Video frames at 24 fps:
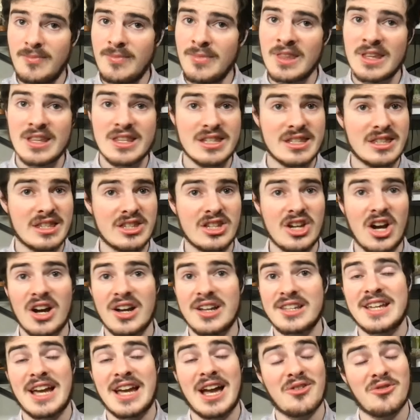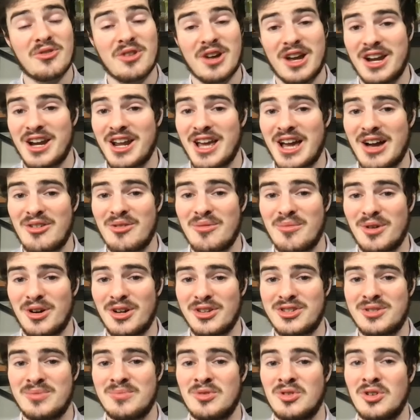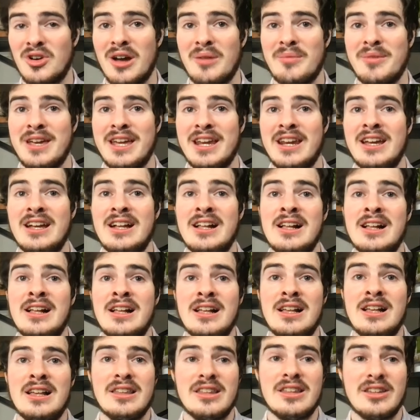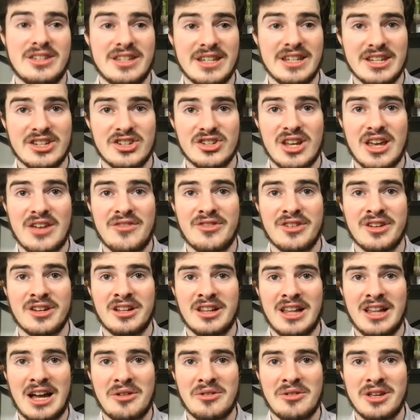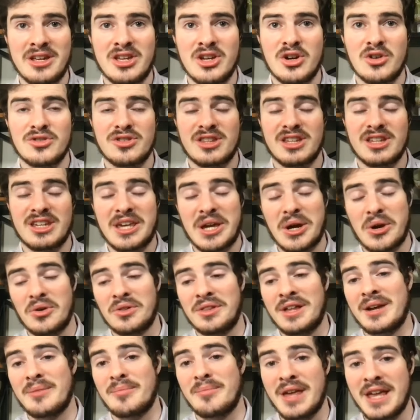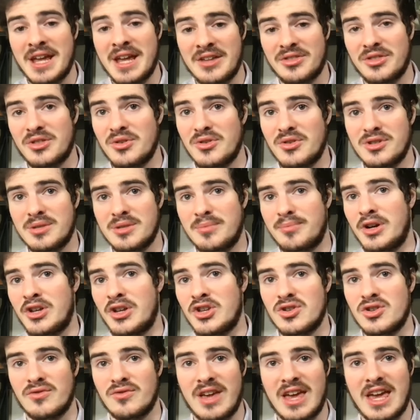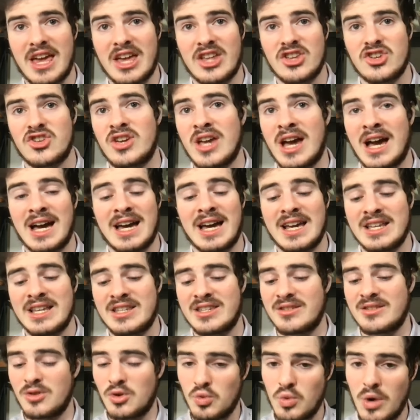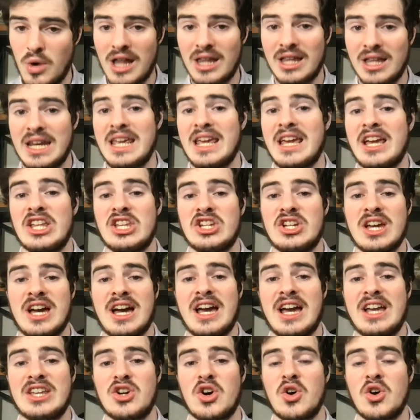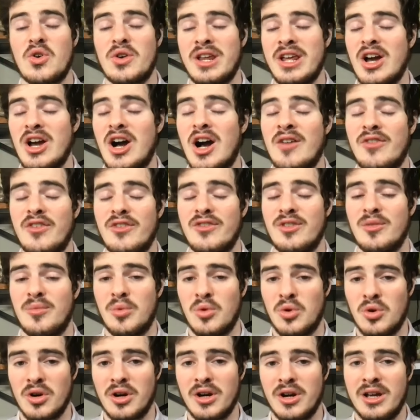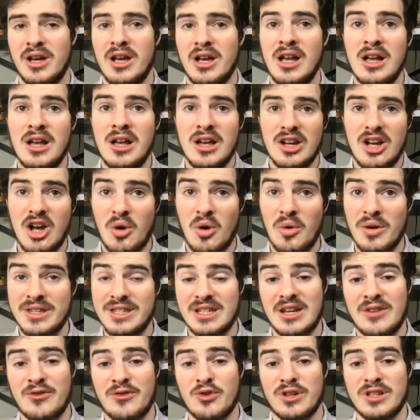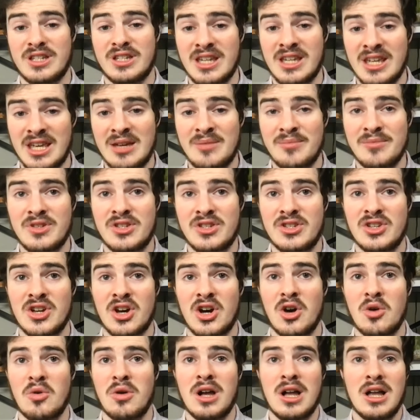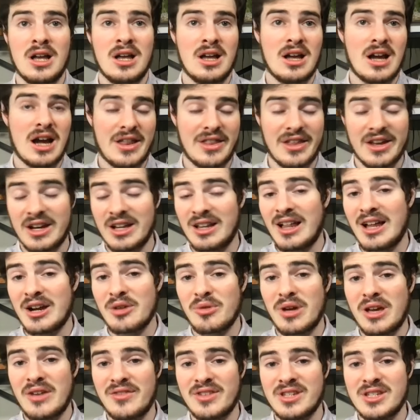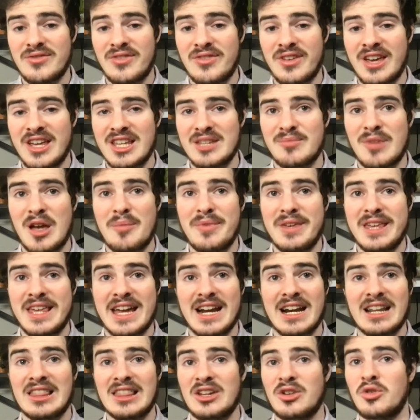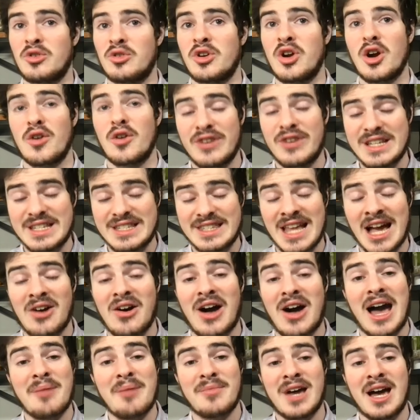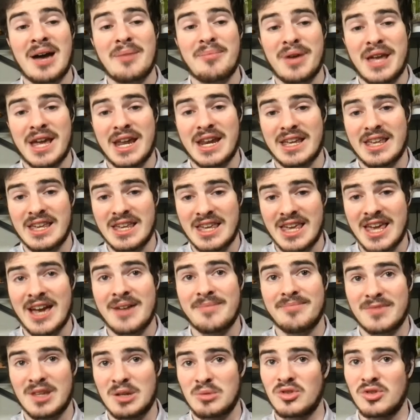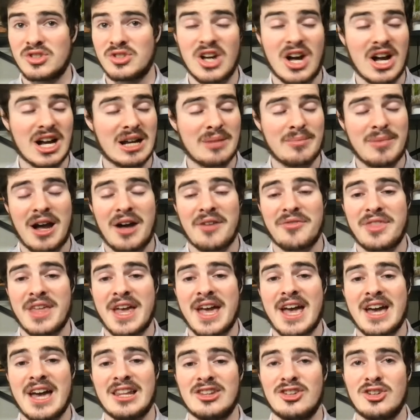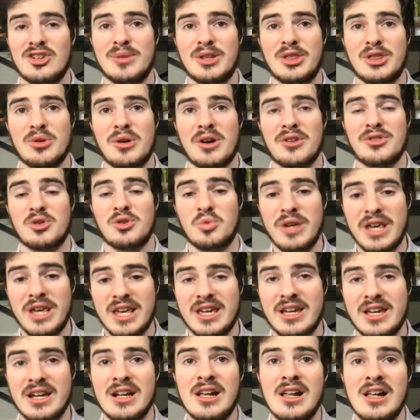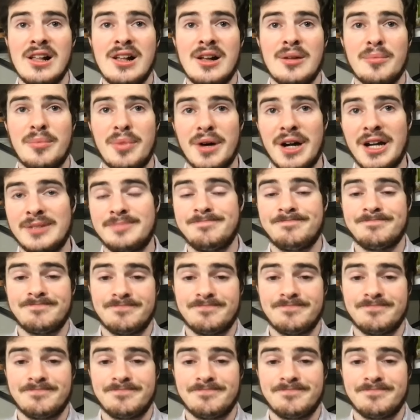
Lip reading: It's the talk of town right now in Baltimore. I mean, you see Jadeveon Clowney go to the Carolina Panthers, a bunch of edge guys, quality edge guys already off of the board, go into different teams. So I think a lot of Ravens fans might be getting a little nervous. Now, I'm not panicking yet, and we'll talk about that a little bit throughout the week. But